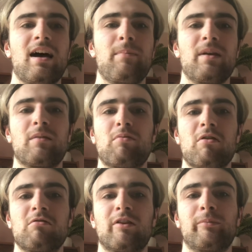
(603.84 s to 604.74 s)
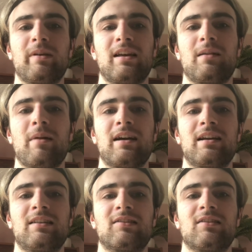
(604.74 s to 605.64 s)
big progress being
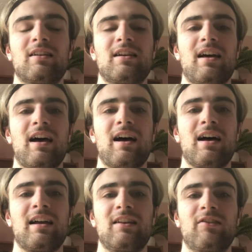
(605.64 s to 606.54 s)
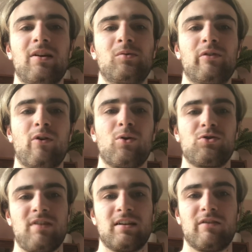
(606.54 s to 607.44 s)
made in terms of
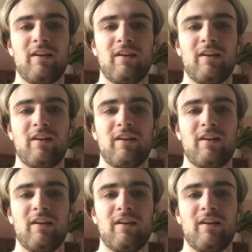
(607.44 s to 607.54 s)
on-track